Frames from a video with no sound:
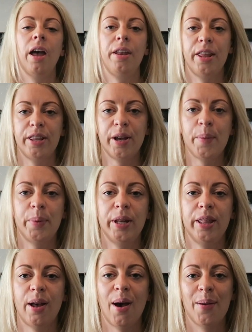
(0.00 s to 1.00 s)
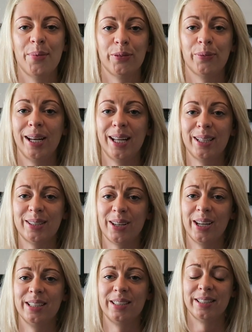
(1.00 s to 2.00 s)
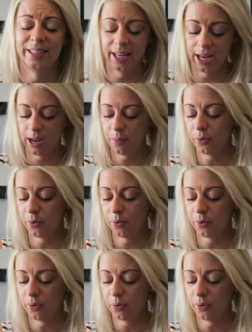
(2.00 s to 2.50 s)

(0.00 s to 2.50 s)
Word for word: Another company that I was really excited to see